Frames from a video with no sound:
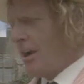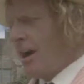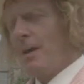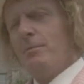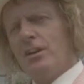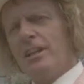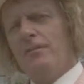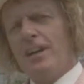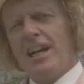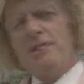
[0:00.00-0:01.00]
I'm looking
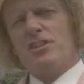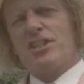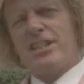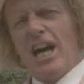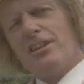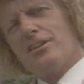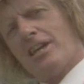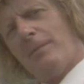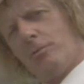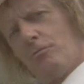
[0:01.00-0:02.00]
for kind of stunt
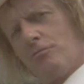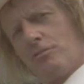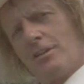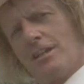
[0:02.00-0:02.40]
doubles.